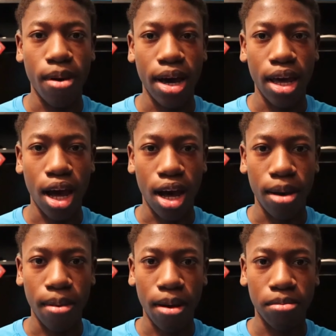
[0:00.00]
but
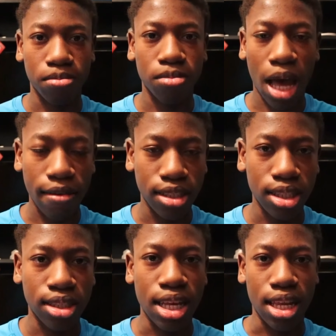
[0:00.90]
I'm
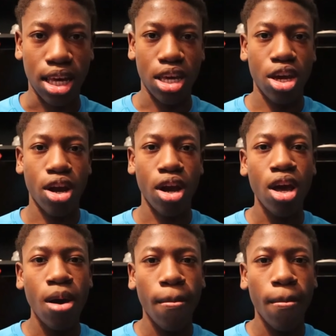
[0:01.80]
obviously stating it here.